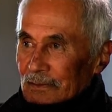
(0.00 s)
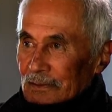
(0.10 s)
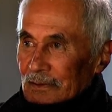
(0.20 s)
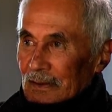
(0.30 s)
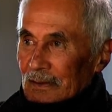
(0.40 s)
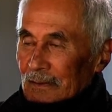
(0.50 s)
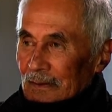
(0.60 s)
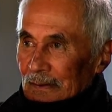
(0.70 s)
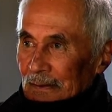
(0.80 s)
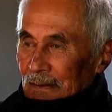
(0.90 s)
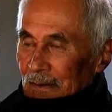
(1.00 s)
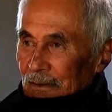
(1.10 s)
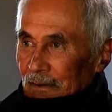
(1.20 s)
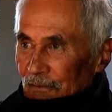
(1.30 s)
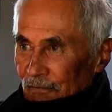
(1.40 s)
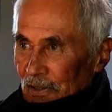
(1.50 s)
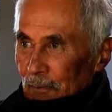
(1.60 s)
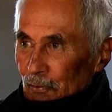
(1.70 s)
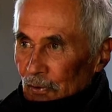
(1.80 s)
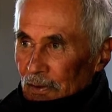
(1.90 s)
And
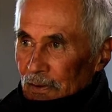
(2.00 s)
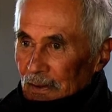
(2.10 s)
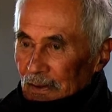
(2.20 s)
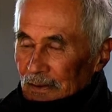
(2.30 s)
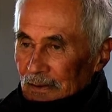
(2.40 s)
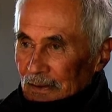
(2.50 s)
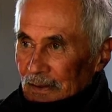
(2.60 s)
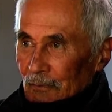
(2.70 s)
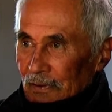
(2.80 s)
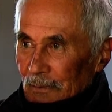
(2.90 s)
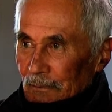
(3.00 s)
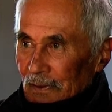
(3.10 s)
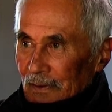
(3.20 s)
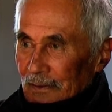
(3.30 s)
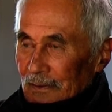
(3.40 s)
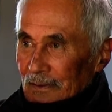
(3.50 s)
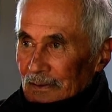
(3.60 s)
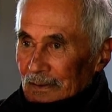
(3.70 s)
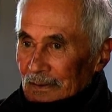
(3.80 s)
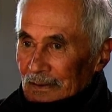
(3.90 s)
Freiburg, he went up there and
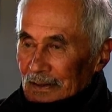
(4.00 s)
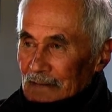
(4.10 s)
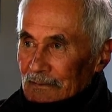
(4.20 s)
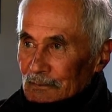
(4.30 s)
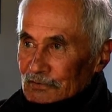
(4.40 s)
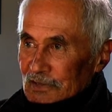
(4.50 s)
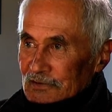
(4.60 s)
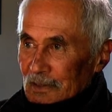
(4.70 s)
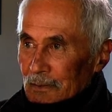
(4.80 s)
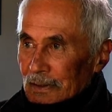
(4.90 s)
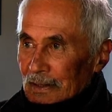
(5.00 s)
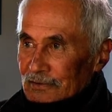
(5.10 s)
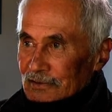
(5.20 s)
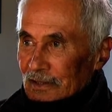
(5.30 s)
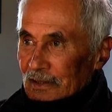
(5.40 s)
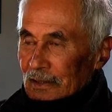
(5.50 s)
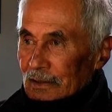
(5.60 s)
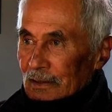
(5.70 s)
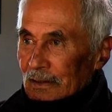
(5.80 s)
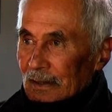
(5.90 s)
gave him so many hours to get
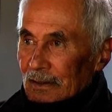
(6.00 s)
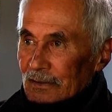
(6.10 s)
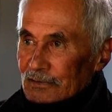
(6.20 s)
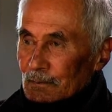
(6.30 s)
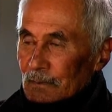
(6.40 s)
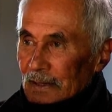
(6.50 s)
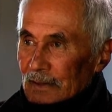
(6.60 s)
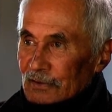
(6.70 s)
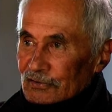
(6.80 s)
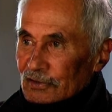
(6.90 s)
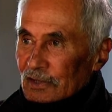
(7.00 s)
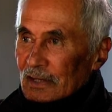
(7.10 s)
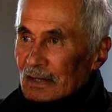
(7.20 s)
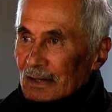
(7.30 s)
out of the city.